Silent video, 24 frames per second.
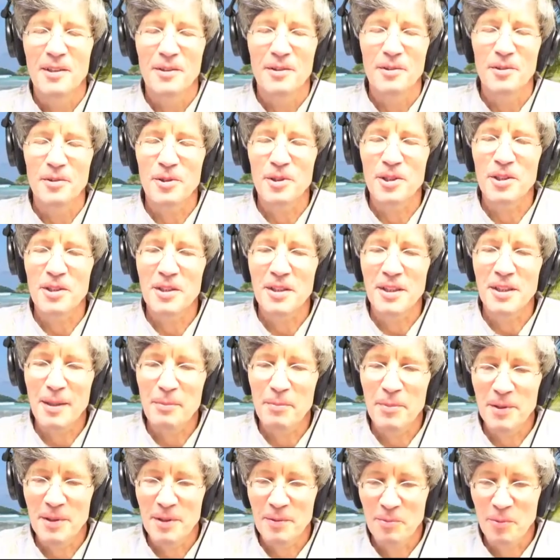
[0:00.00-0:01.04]
not just that,
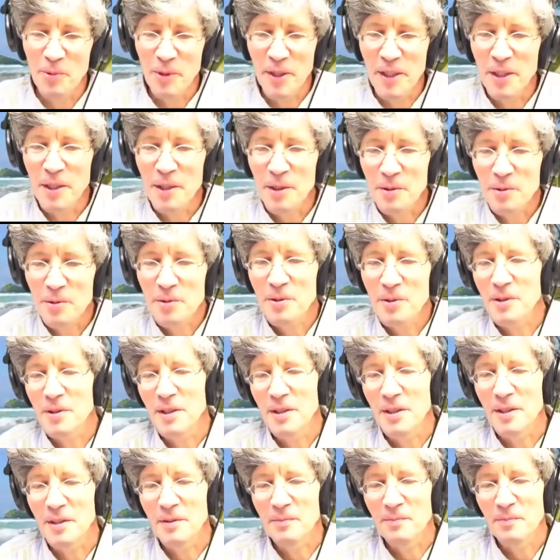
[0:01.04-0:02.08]
but we know that
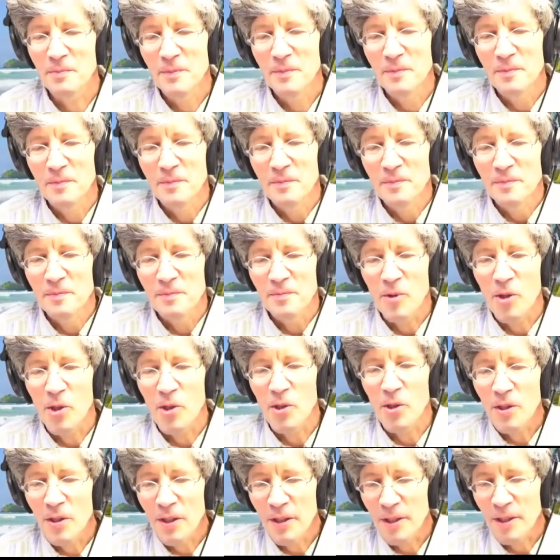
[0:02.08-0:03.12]
the
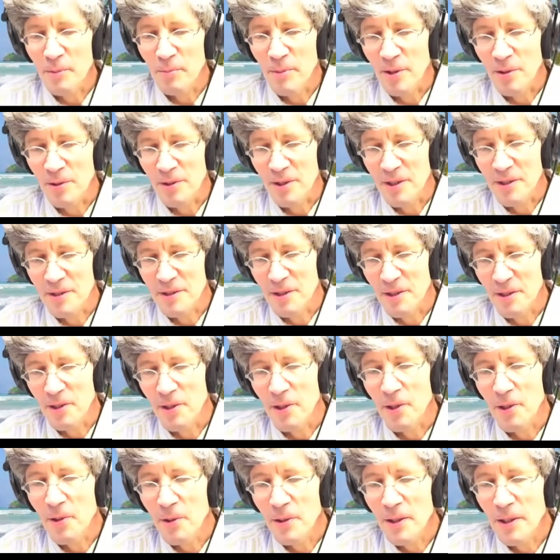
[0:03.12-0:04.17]
earlier buildings and the
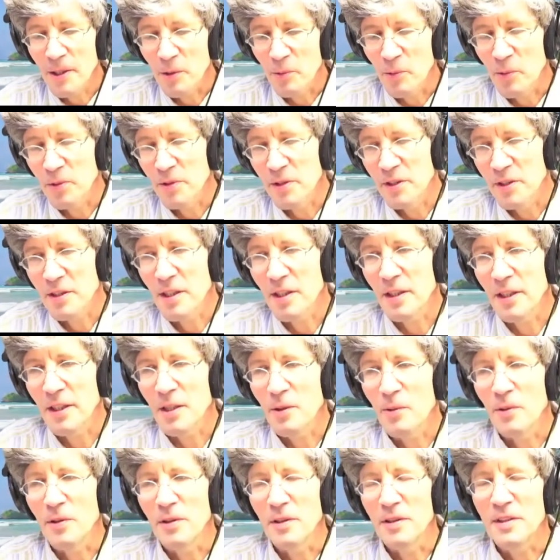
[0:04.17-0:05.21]
earlier wood is high
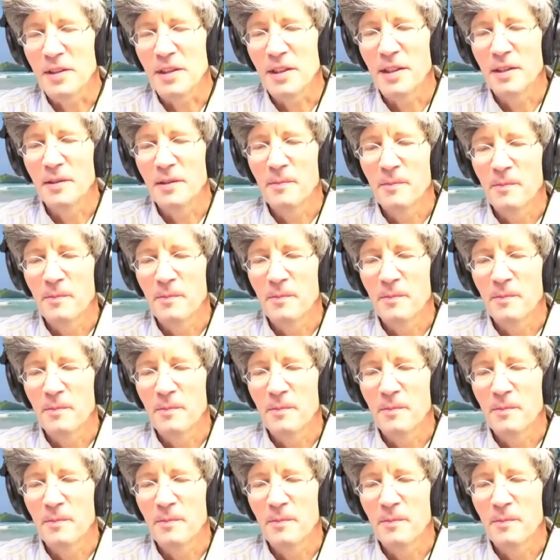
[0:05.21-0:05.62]
quality.